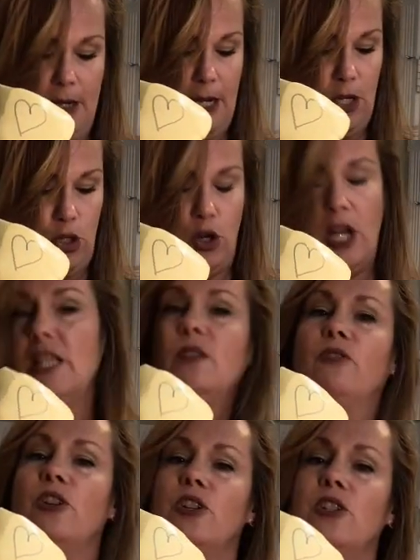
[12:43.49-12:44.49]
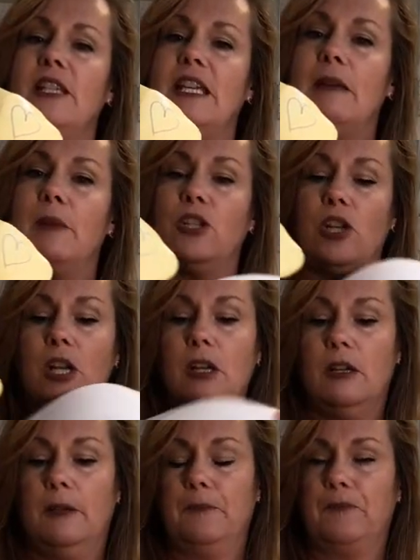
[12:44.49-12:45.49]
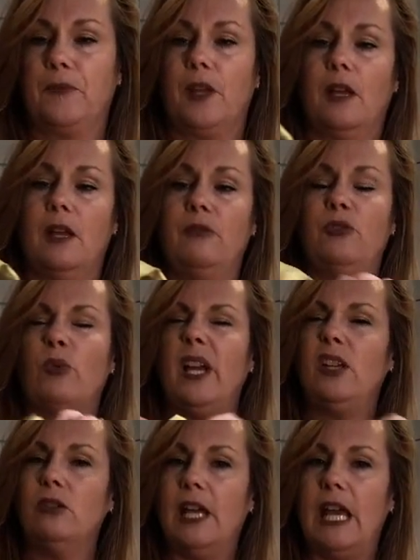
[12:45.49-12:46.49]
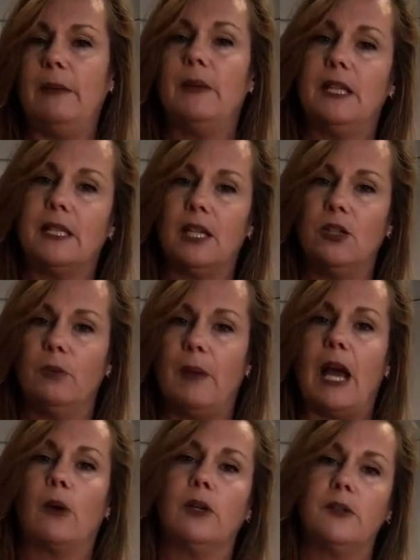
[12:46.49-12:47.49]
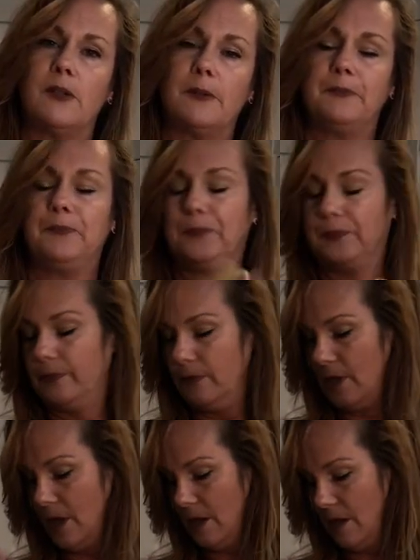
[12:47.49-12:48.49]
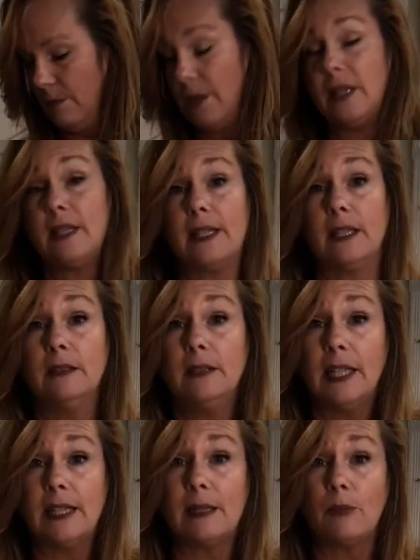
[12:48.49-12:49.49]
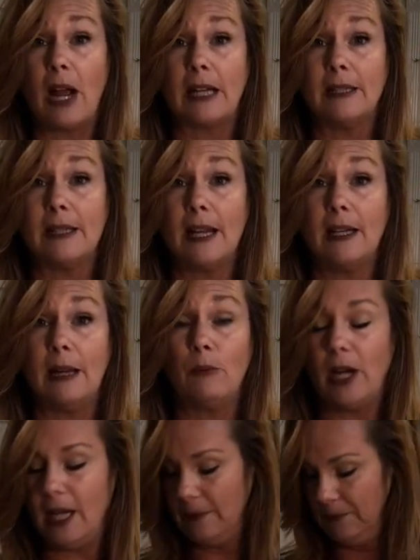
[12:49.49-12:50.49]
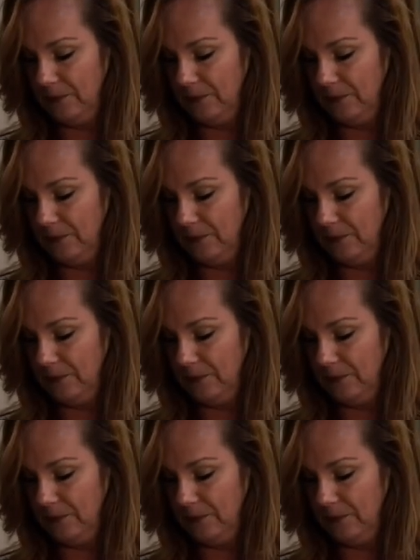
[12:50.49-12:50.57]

It transfers the image. If you write your name, it is gonna do it backwards, but still, you get some practice at name writing.